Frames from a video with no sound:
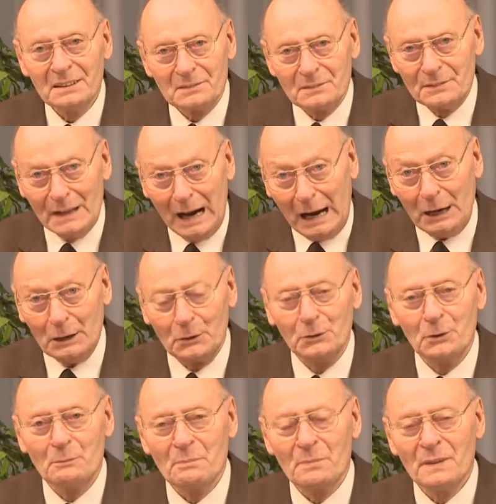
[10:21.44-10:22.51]

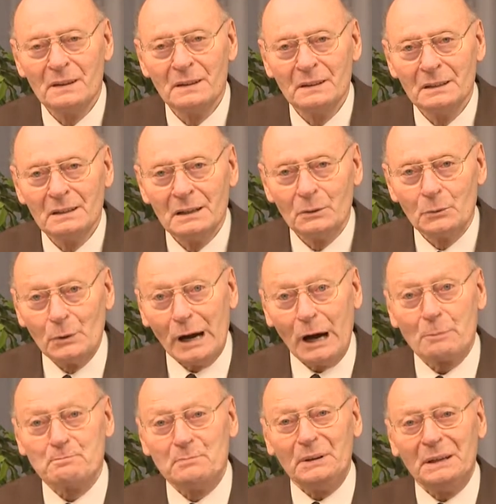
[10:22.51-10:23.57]
now we
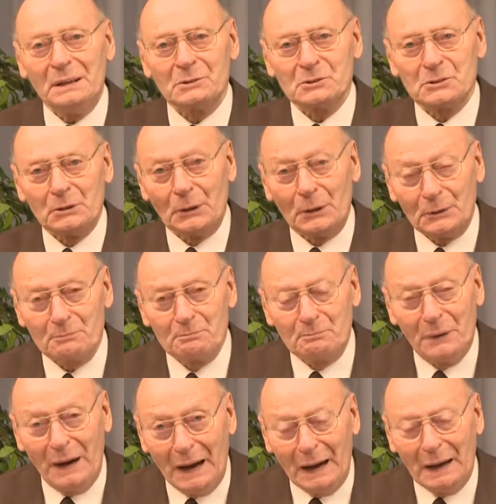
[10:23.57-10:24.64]
are being turned
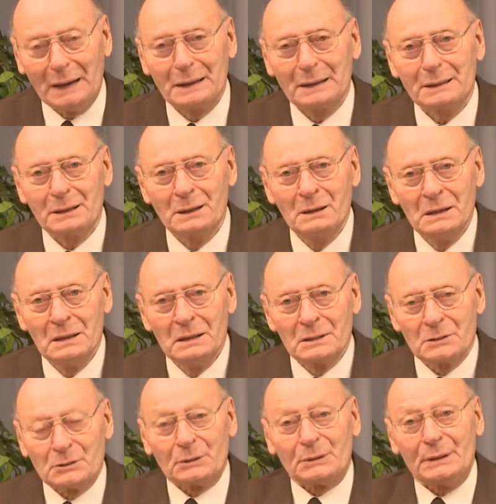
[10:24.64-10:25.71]
back
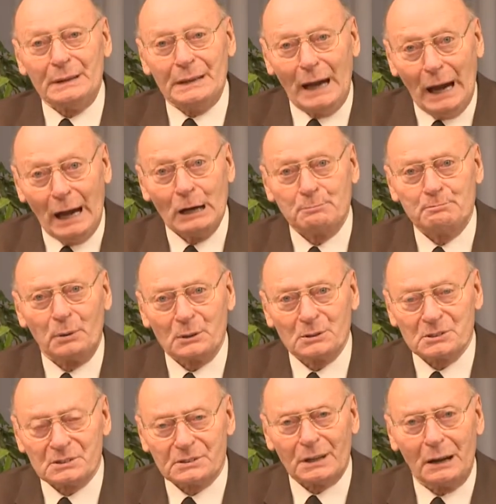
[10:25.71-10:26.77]
to the
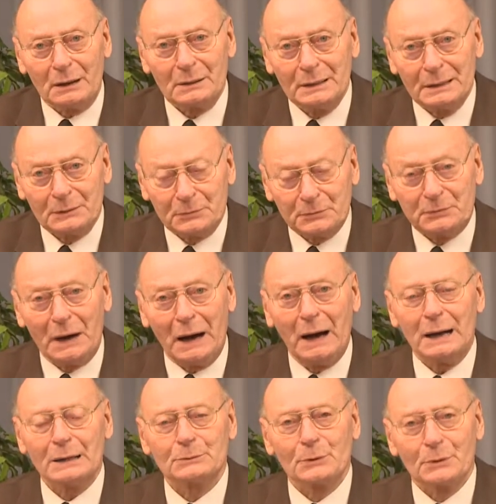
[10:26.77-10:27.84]
apostolic
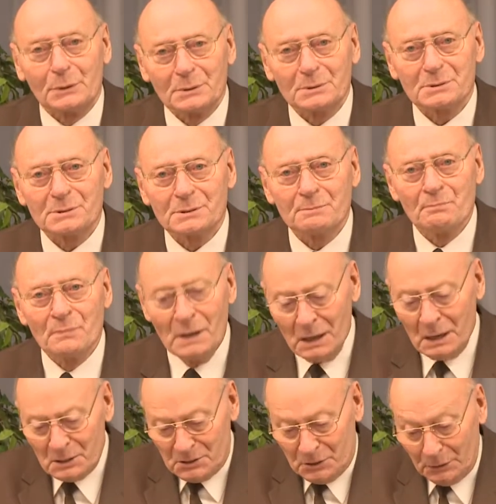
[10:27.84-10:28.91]
fathers,
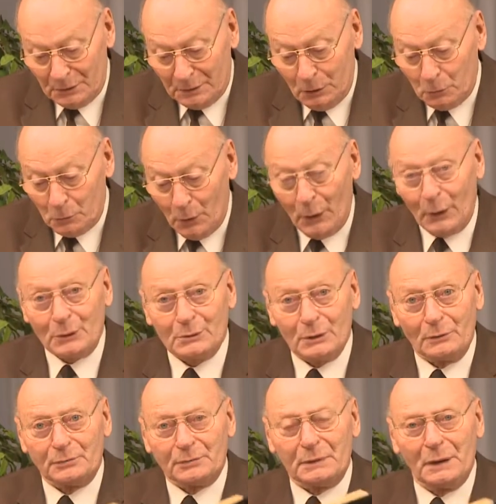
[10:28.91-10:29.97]
to the Word
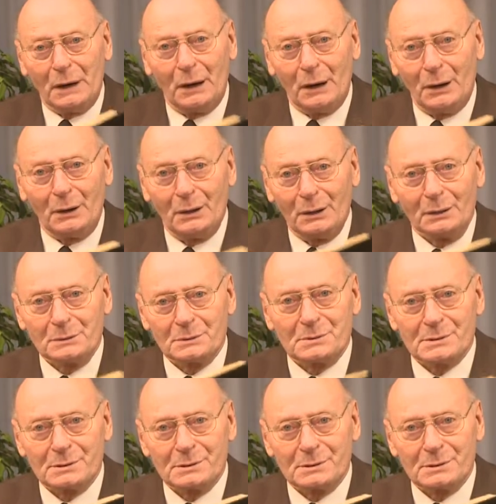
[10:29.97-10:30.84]
of God,